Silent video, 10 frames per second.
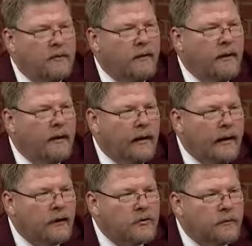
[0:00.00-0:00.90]
to be an
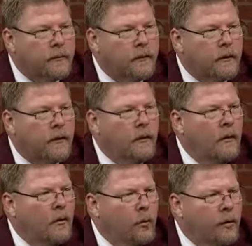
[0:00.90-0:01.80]
expert
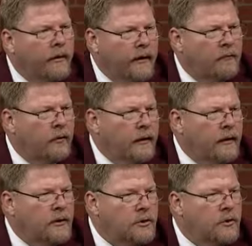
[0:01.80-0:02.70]
with every
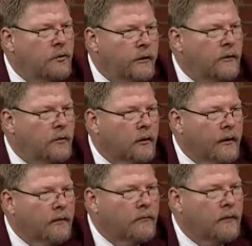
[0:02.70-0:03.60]
issue in
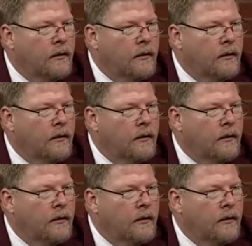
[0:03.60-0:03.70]
grief.